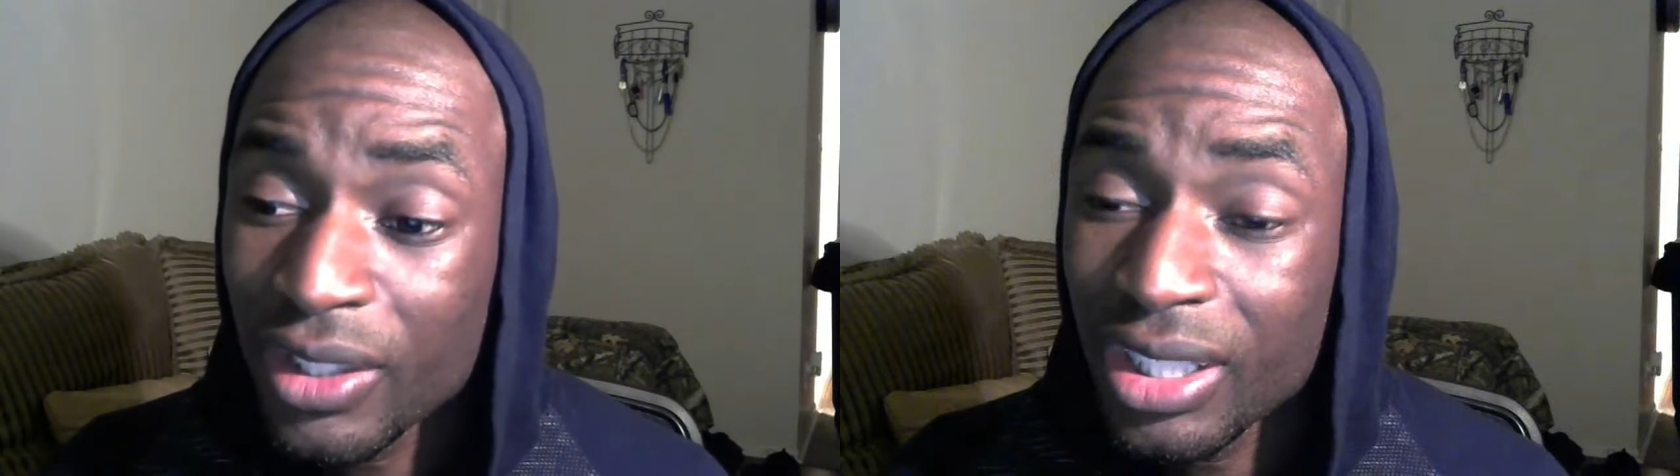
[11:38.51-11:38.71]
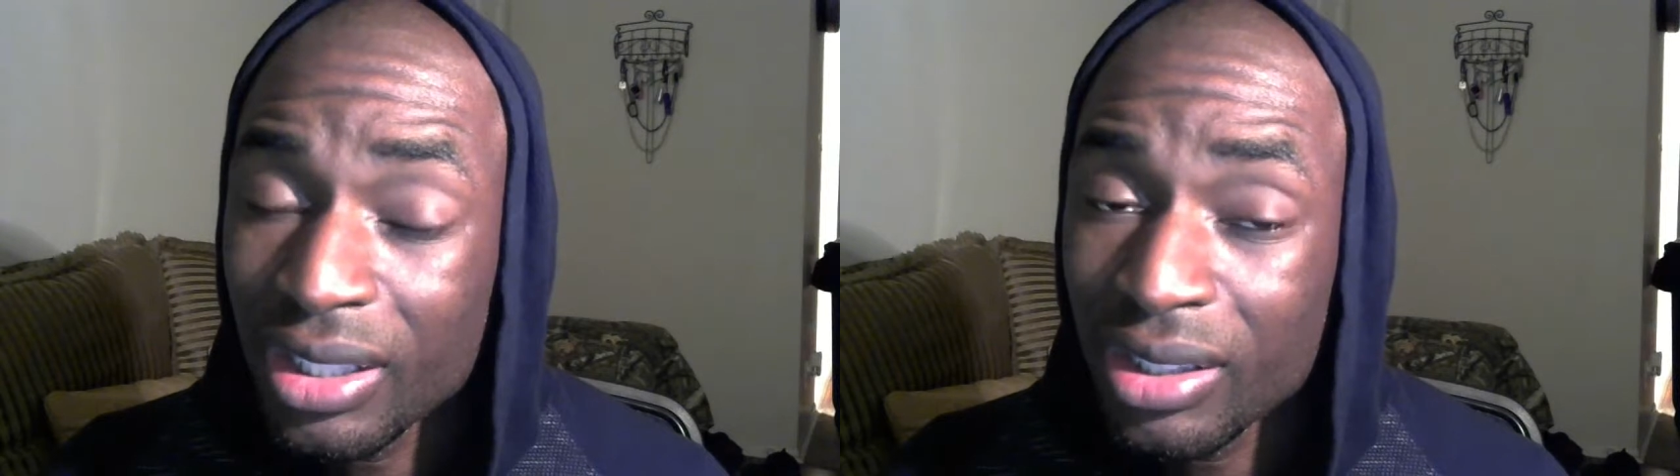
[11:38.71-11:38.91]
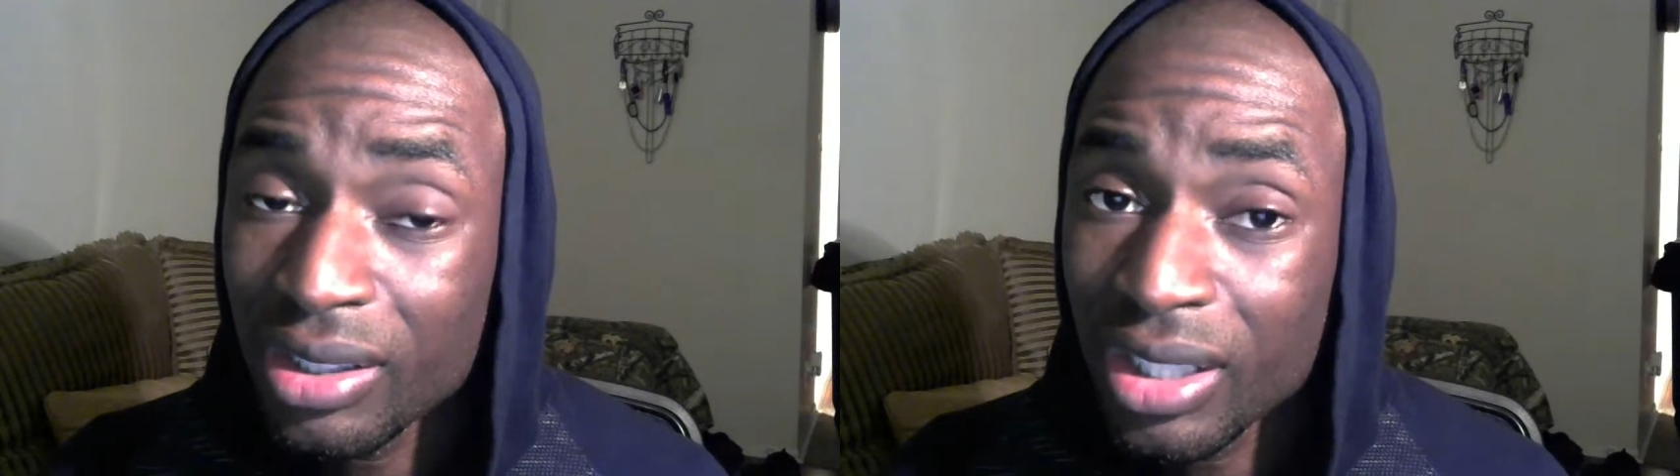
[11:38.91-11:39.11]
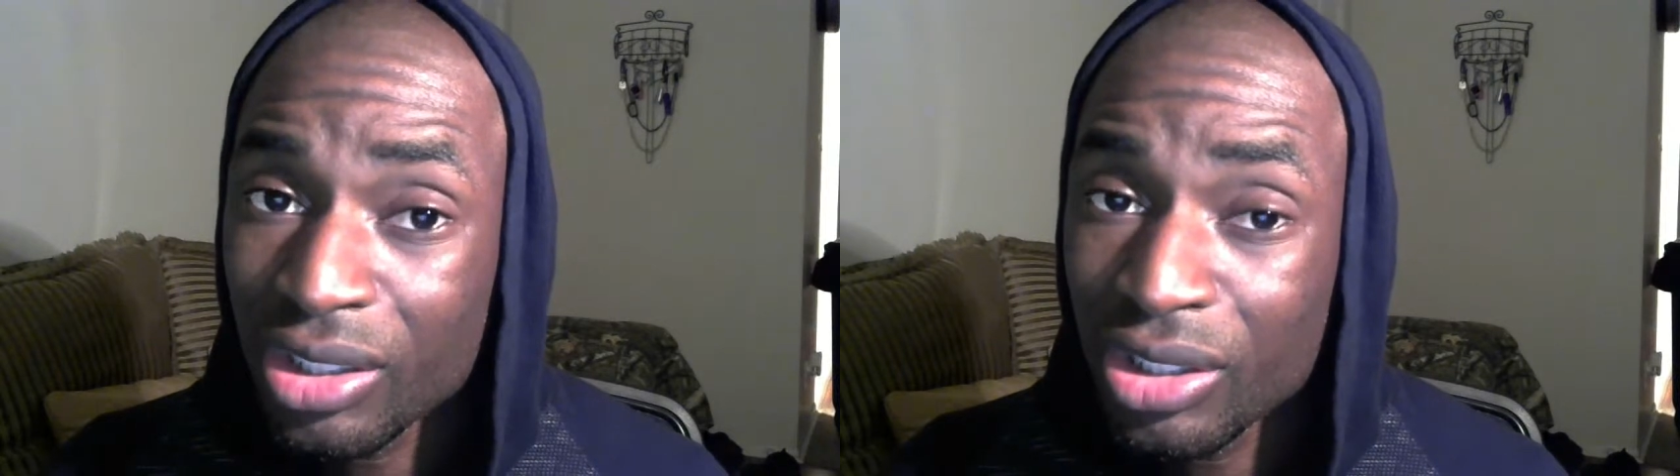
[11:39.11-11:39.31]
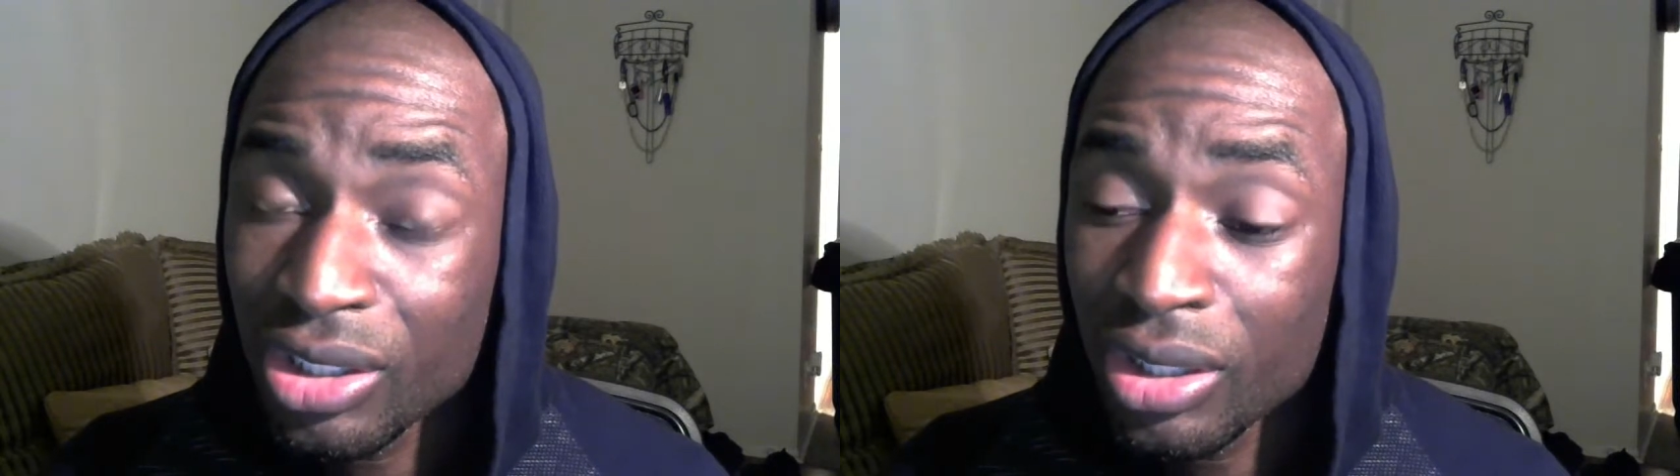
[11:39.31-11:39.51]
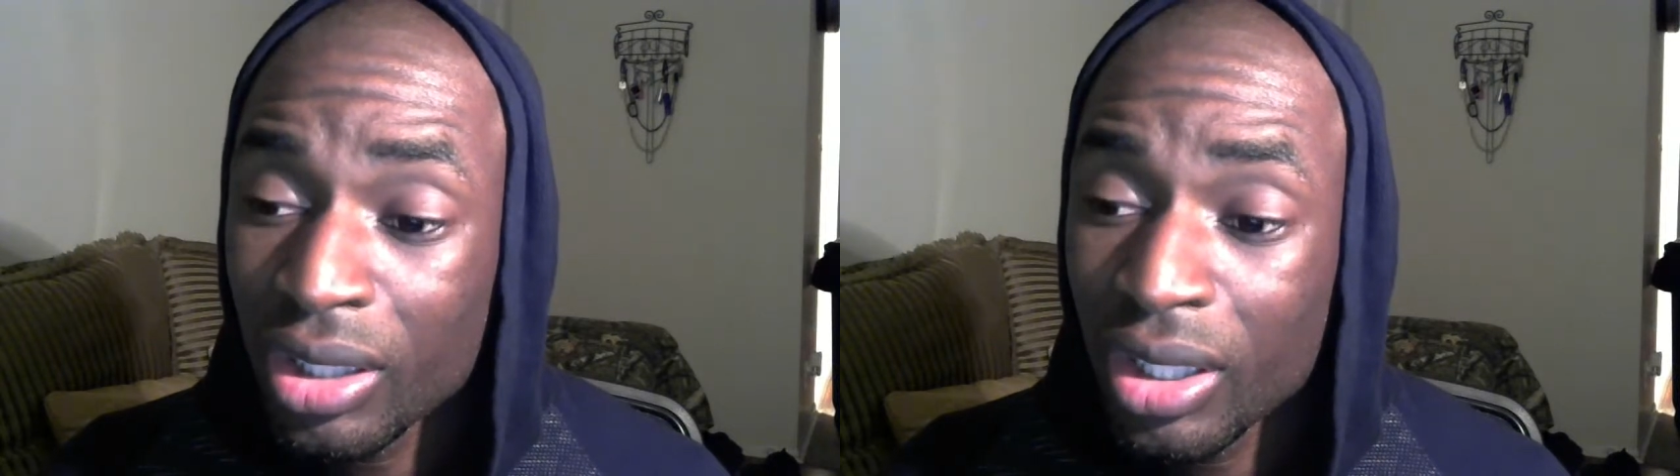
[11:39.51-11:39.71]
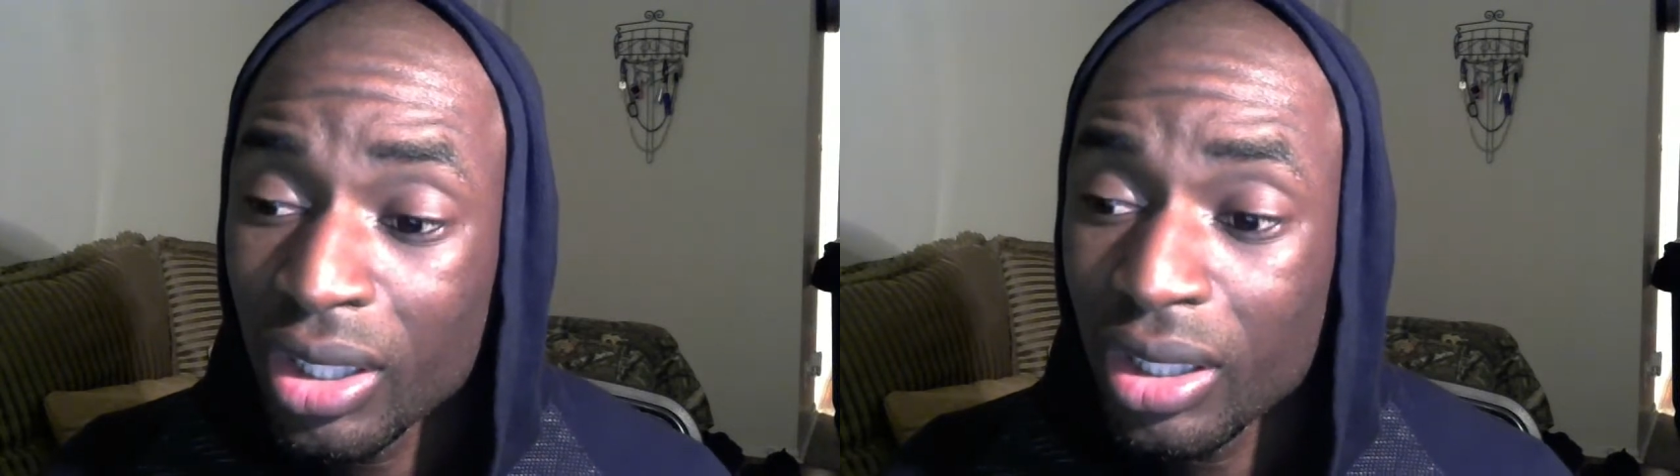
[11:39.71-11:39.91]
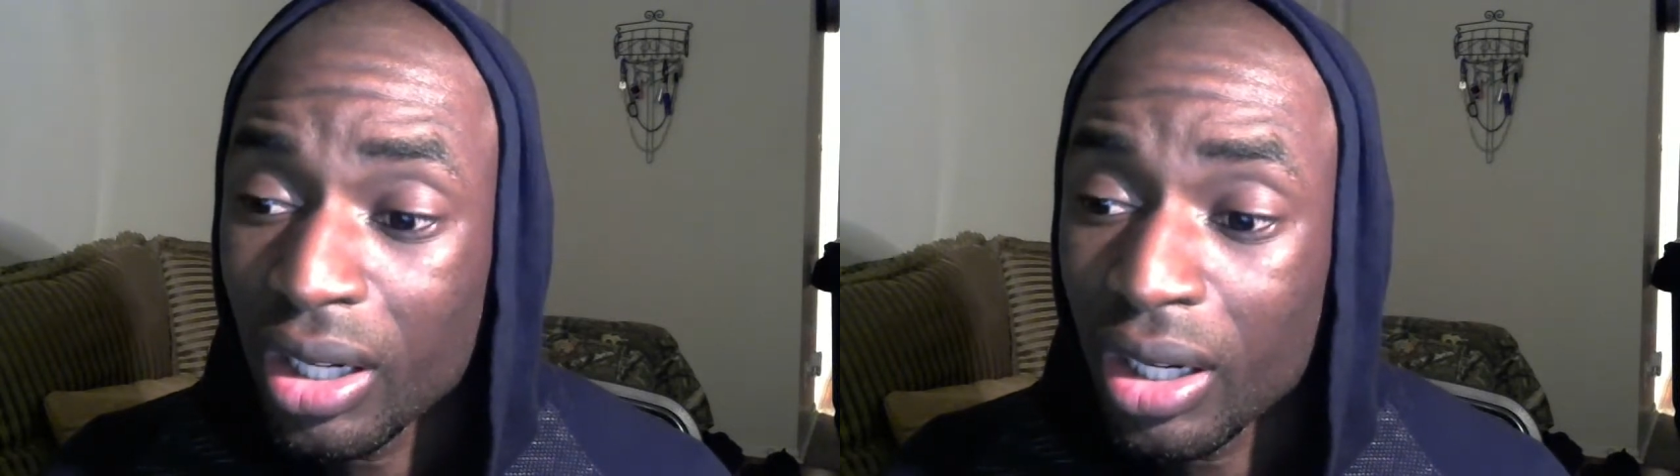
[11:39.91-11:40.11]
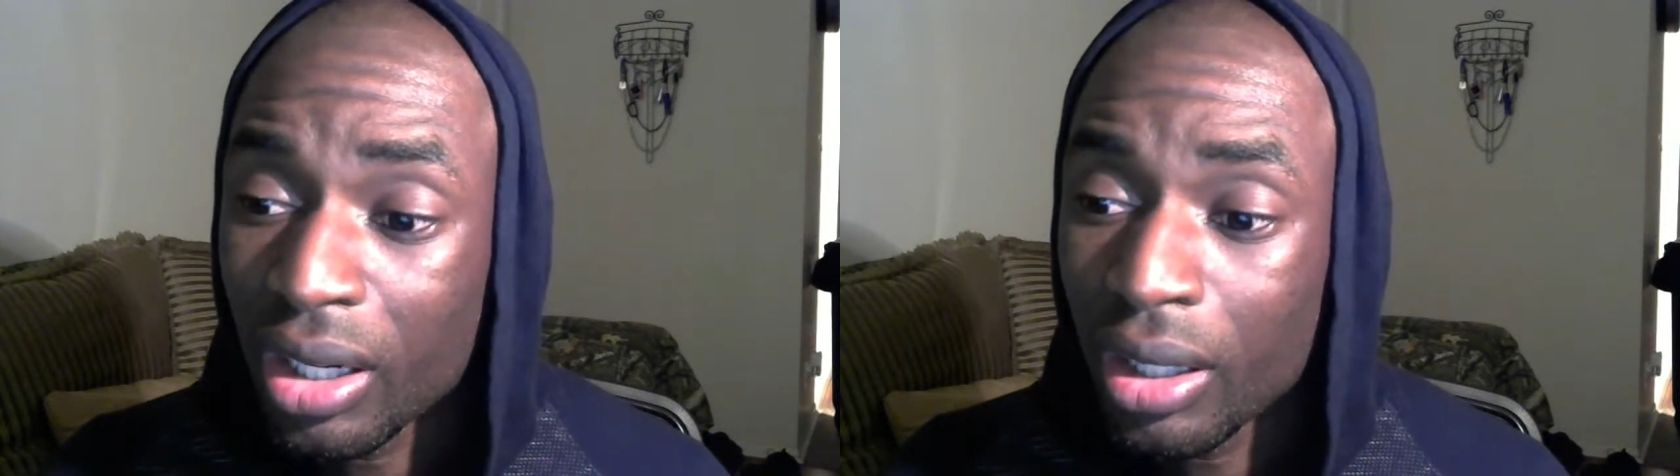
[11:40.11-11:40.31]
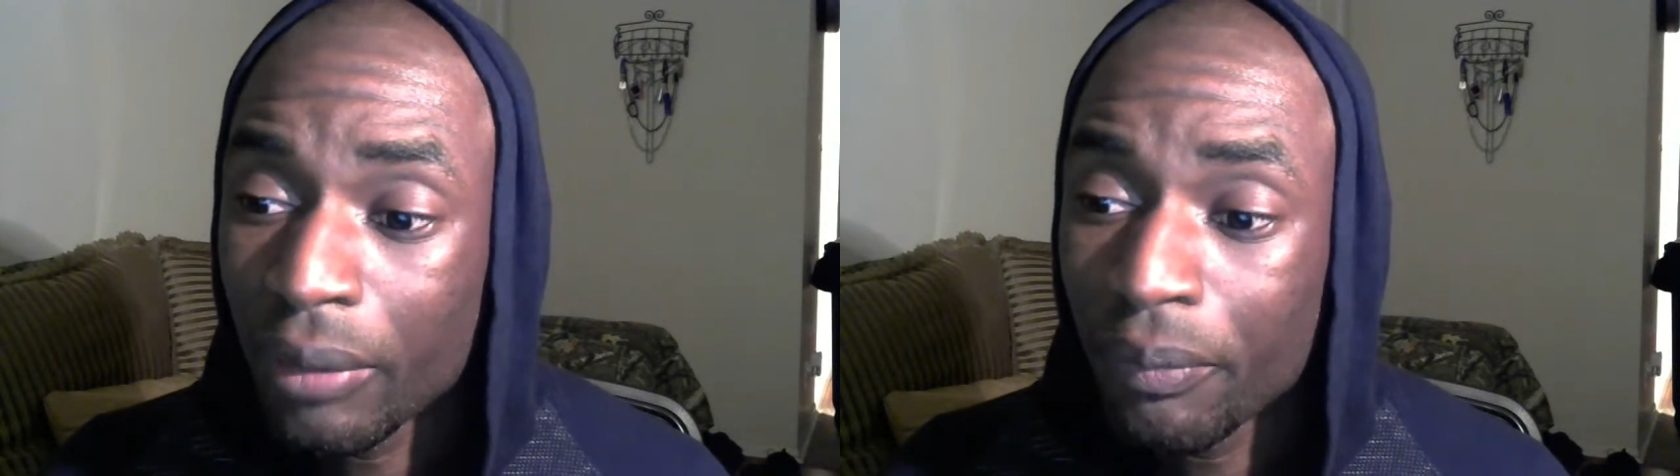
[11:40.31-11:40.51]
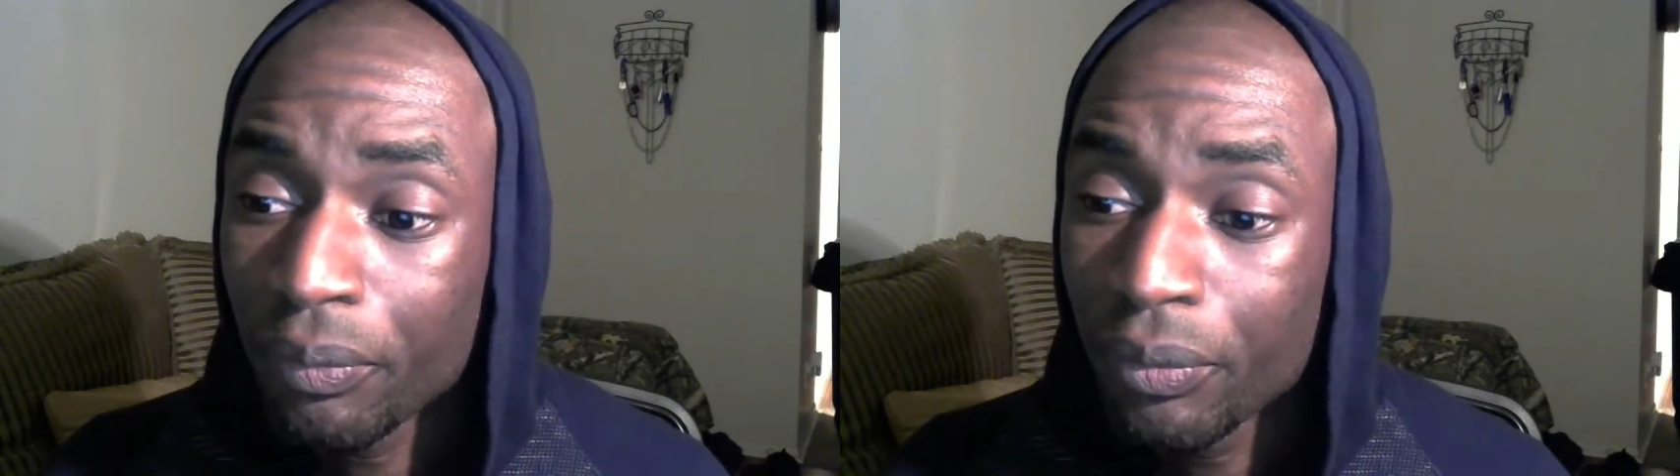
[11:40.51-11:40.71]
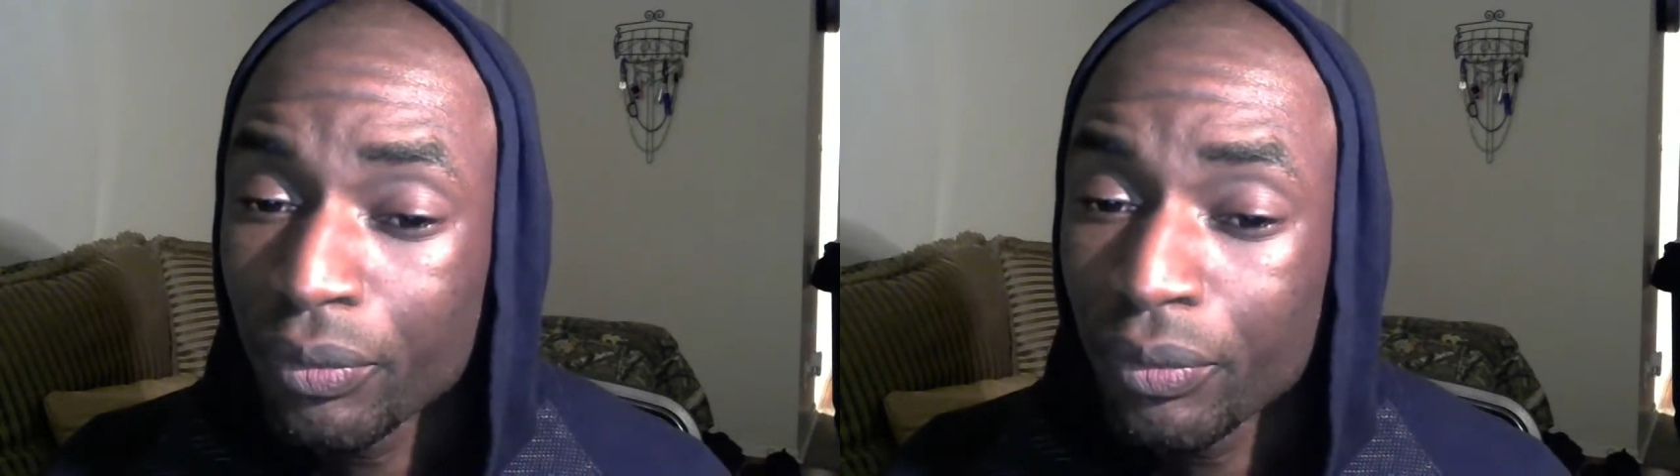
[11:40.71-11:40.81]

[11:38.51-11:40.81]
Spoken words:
East next year. Um,